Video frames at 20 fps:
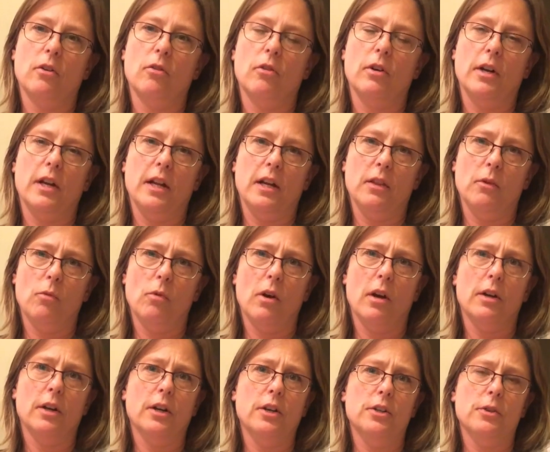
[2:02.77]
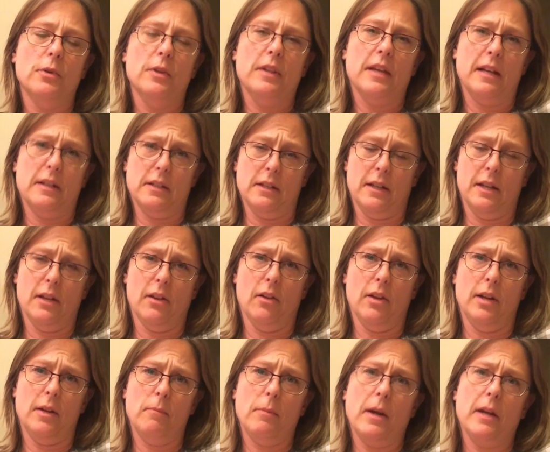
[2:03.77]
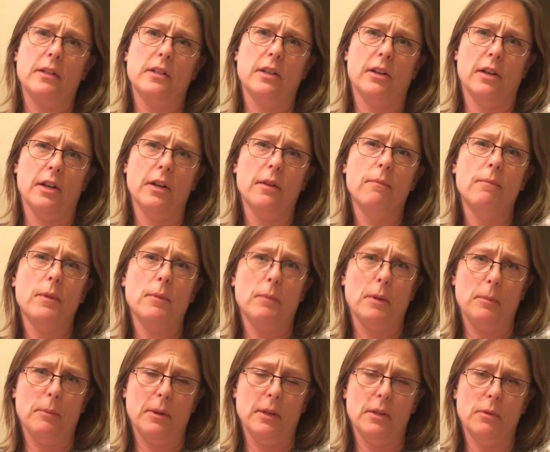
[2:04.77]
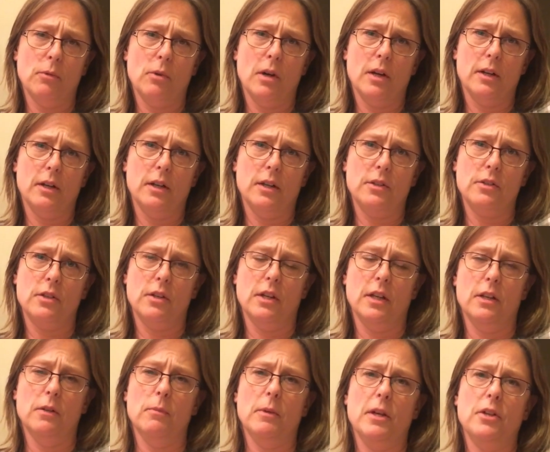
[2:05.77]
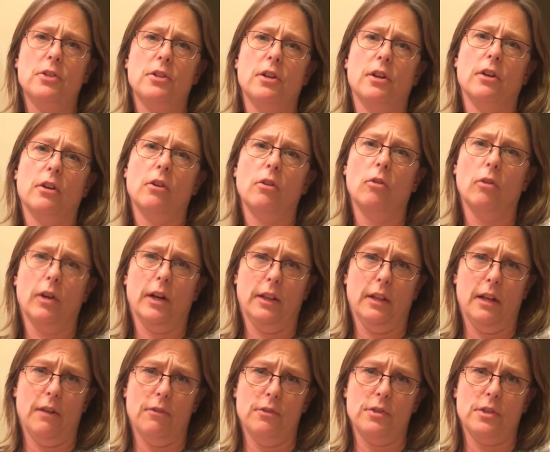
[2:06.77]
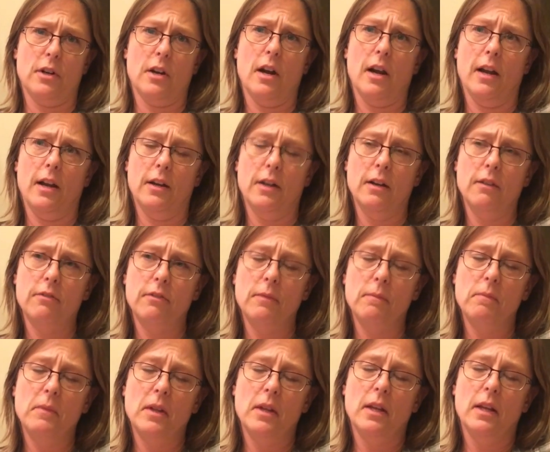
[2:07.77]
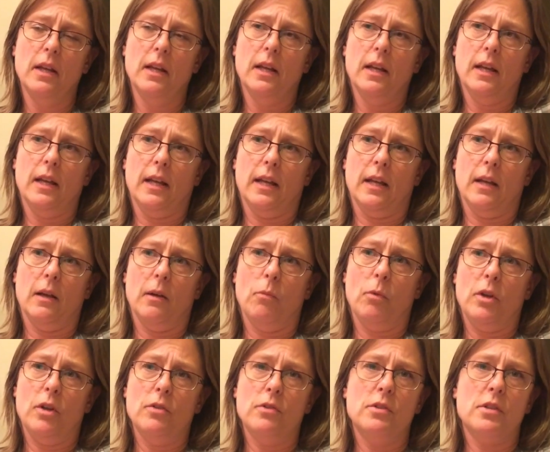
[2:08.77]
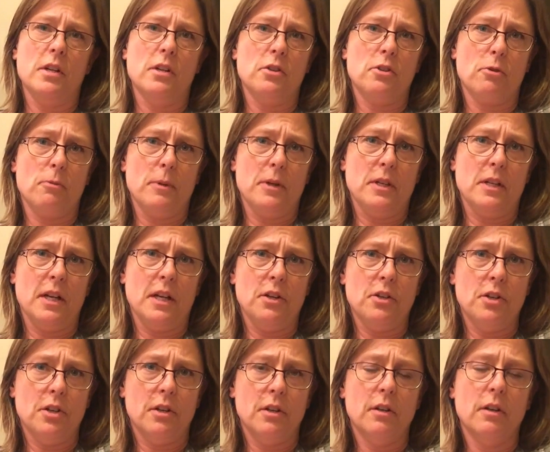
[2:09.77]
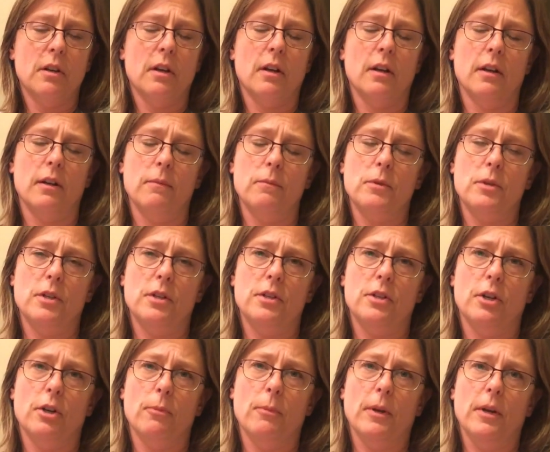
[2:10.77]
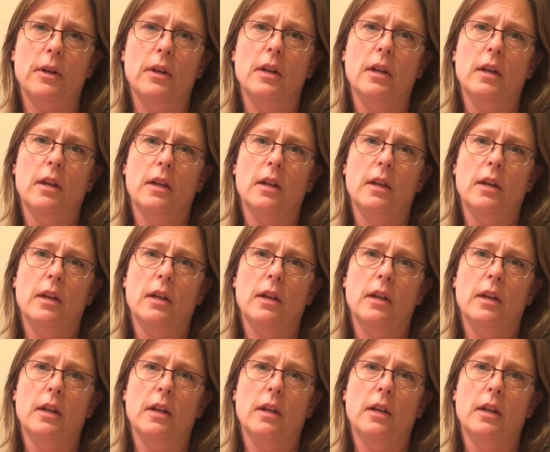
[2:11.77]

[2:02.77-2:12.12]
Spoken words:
chlorinating the water, you're doing that to kill any bacteria that might be in the water, and so you need to make sure your chlorine levels are high enough. And we used instrumentation to determine